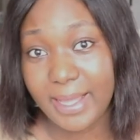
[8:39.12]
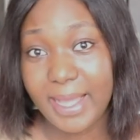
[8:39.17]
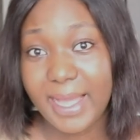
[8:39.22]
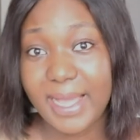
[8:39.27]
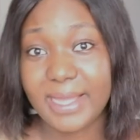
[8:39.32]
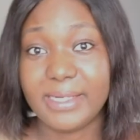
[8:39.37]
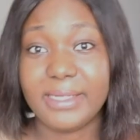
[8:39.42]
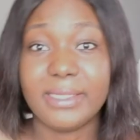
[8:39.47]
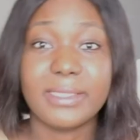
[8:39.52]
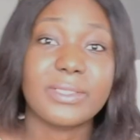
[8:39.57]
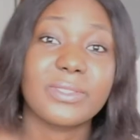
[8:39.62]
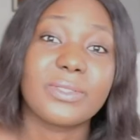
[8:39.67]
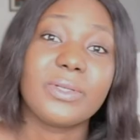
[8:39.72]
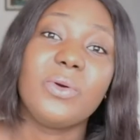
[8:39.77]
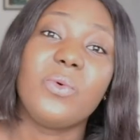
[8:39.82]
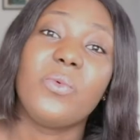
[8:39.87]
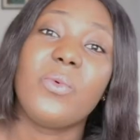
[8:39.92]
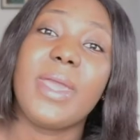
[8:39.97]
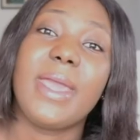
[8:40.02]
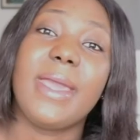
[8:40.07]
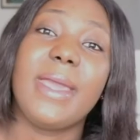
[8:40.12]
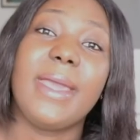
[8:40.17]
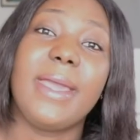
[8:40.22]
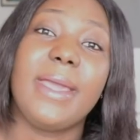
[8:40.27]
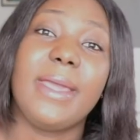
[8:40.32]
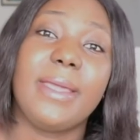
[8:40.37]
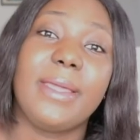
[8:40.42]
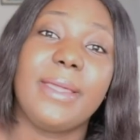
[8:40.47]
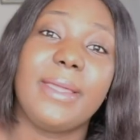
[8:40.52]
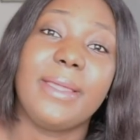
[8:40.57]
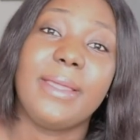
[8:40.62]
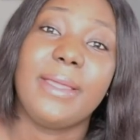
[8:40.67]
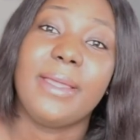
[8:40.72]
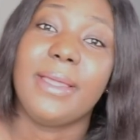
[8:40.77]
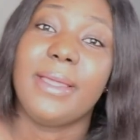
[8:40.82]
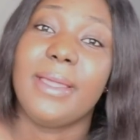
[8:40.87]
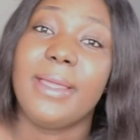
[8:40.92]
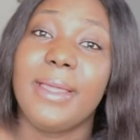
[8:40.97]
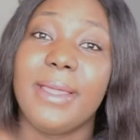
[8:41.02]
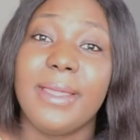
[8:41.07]
I did somewhere.
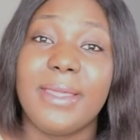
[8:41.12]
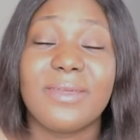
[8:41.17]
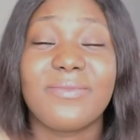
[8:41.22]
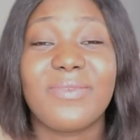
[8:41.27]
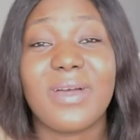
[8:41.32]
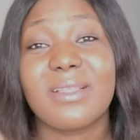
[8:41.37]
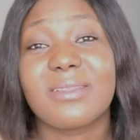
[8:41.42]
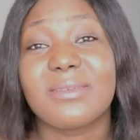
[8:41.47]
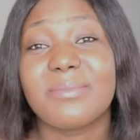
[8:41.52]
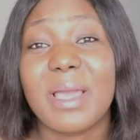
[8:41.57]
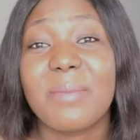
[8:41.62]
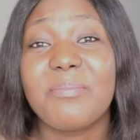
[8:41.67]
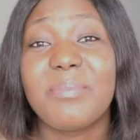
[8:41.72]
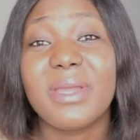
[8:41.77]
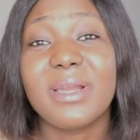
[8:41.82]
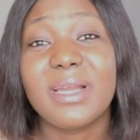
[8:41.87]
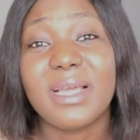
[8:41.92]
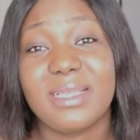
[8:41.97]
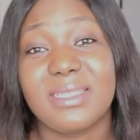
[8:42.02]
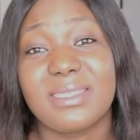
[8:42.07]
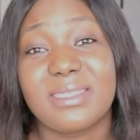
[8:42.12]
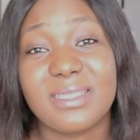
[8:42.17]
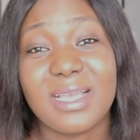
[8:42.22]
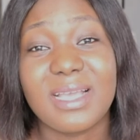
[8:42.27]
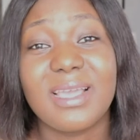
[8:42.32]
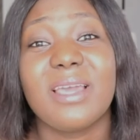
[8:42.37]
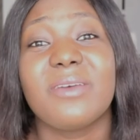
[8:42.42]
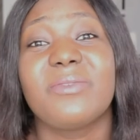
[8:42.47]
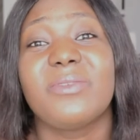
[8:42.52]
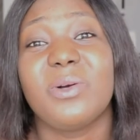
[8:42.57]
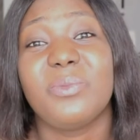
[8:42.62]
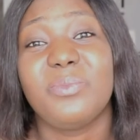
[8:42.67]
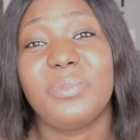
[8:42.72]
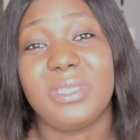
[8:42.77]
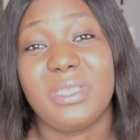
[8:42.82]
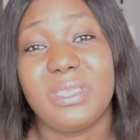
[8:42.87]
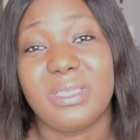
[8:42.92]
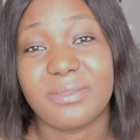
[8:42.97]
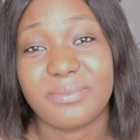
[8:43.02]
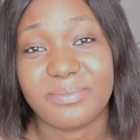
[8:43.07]
In fact, my parents they get for
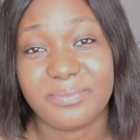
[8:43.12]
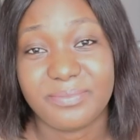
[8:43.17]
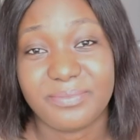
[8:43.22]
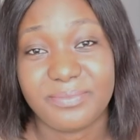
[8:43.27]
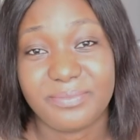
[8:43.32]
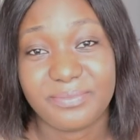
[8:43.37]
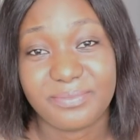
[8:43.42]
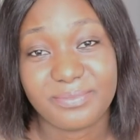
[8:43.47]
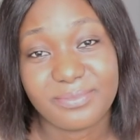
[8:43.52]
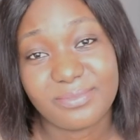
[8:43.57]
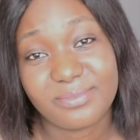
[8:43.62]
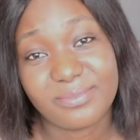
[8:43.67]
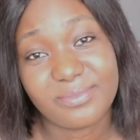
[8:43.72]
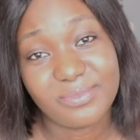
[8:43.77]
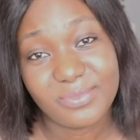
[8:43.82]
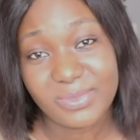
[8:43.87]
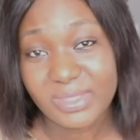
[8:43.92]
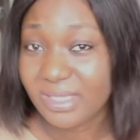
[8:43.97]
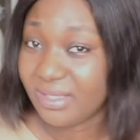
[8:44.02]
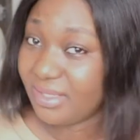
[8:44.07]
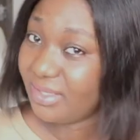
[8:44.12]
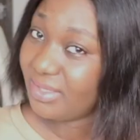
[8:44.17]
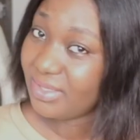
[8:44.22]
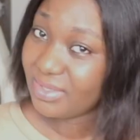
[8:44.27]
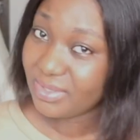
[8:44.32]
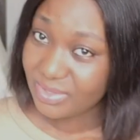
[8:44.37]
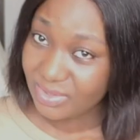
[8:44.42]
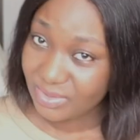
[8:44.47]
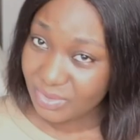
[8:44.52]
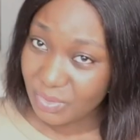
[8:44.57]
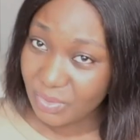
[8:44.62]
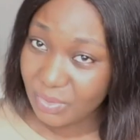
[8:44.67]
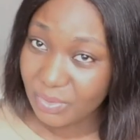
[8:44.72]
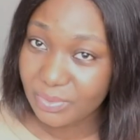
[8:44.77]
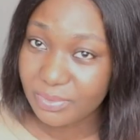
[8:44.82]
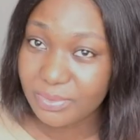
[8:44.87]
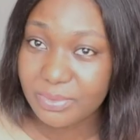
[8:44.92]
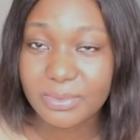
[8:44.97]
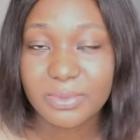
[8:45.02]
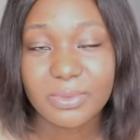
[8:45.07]
picking.
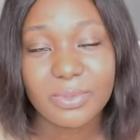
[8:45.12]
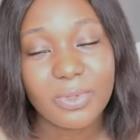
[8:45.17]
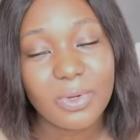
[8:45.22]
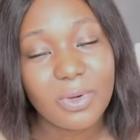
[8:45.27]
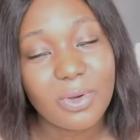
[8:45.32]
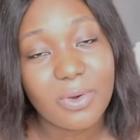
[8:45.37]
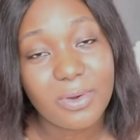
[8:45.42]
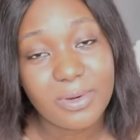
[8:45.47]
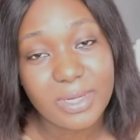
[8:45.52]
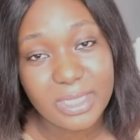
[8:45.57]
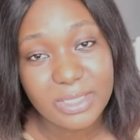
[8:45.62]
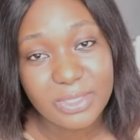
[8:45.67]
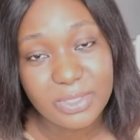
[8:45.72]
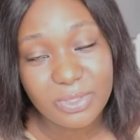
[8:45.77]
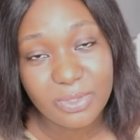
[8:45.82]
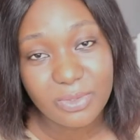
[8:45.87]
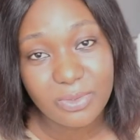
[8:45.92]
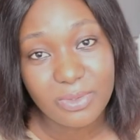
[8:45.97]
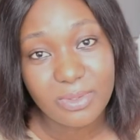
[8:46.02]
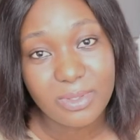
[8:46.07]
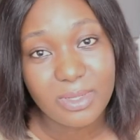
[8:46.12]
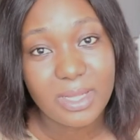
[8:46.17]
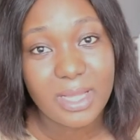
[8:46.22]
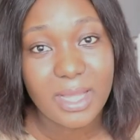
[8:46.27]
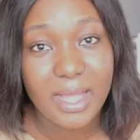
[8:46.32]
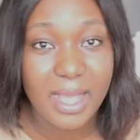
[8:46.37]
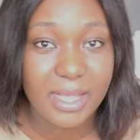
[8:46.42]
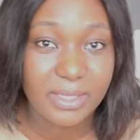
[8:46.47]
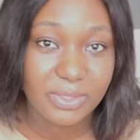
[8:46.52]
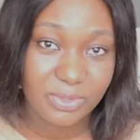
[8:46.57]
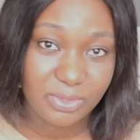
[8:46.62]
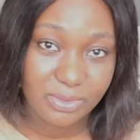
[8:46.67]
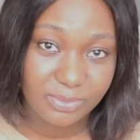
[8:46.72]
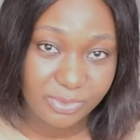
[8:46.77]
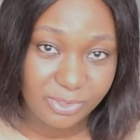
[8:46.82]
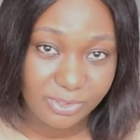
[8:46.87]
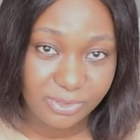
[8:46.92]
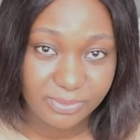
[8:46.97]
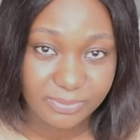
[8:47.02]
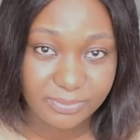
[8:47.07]
So go correct your
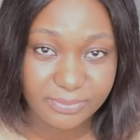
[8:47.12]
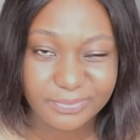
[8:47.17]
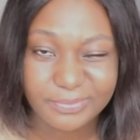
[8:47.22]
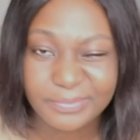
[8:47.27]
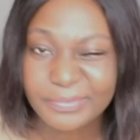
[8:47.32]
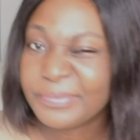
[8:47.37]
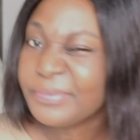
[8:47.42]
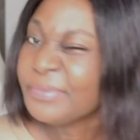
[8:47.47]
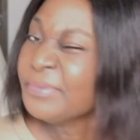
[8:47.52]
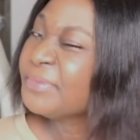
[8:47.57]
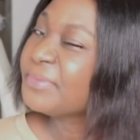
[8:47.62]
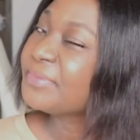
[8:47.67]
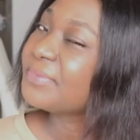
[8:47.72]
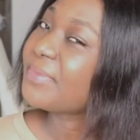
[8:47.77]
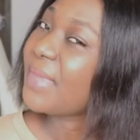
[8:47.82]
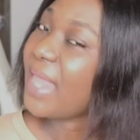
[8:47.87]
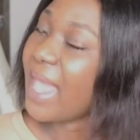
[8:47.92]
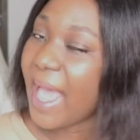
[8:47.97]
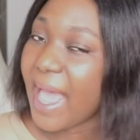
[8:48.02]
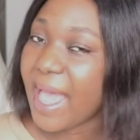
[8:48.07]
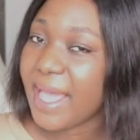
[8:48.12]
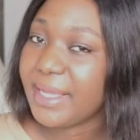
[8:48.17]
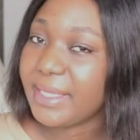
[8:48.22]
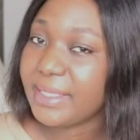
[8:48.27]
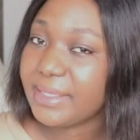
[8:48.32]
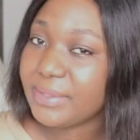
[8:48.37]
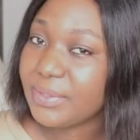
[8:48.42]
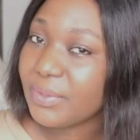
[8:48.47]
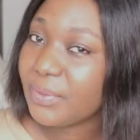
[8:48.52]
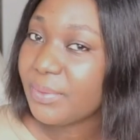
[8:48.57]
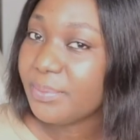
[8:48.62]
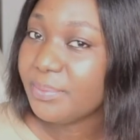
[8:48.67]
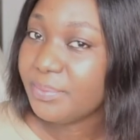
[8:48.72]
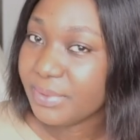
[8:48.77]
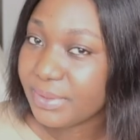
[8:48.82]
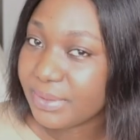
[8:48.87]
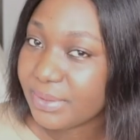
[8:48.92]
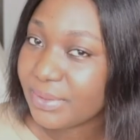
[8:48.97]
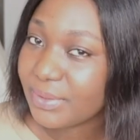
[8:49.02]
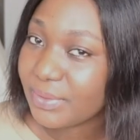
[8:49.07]
assumption. I no
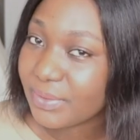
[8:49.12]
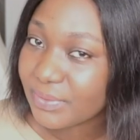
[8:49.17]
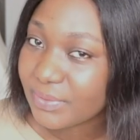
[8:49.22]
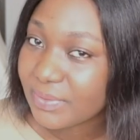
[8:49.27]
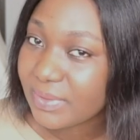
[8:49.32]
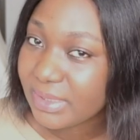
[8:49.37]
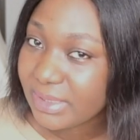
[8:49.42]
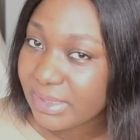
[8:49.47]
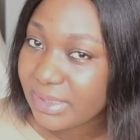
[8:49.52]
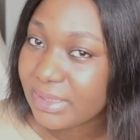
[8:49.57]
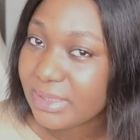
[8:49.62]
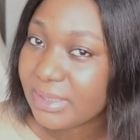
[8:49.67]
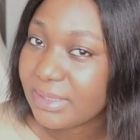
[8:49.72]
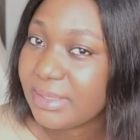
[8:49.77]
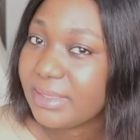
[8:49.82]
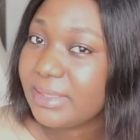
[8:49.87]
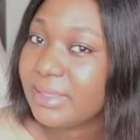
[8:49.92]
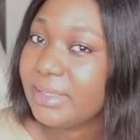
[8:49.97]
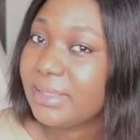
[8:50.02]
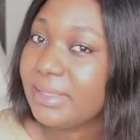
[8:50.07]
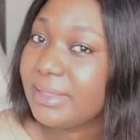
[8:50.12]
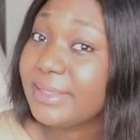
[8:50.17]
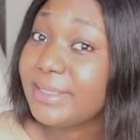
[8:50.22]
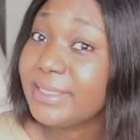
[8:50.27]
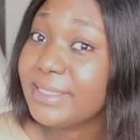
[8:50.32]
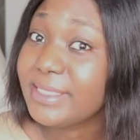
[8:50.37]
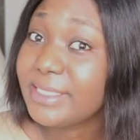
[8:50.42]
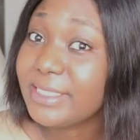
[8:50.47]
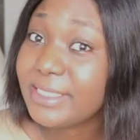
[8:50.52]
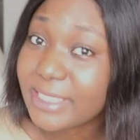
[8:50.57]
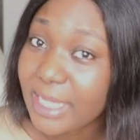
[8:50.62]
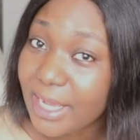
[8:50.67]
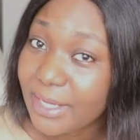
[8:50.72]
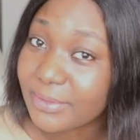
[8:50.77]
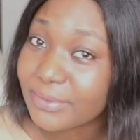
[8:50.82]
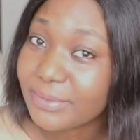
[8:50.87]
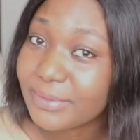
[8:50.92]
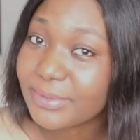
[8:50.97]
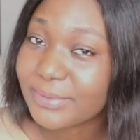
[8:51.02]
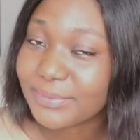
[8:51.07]
be only
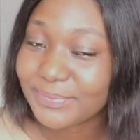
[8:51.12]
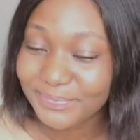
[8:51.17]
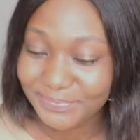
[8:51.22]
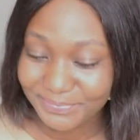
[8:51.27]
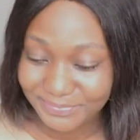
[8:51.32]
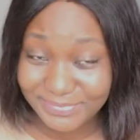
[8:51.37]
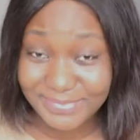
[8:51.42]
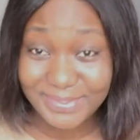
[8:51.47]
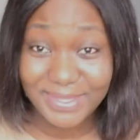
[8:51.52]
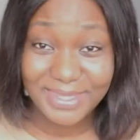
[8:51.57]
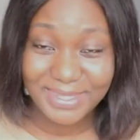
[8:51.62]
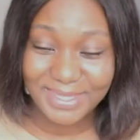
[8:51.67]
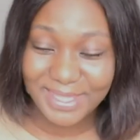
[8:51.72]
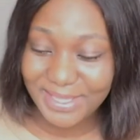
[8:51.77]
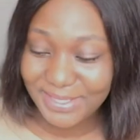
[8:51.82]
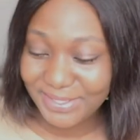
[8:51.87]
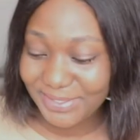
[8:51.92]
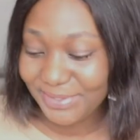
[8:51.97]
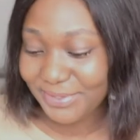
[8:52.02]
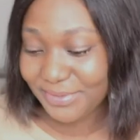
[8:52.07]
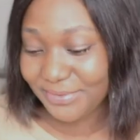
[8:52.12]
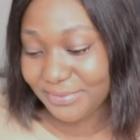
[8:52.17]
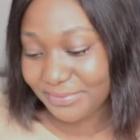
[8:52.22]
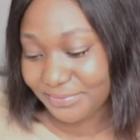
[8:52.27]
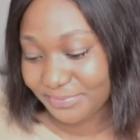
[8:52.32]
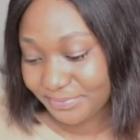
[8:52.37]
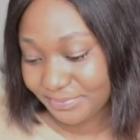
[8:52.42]
child. Thank you.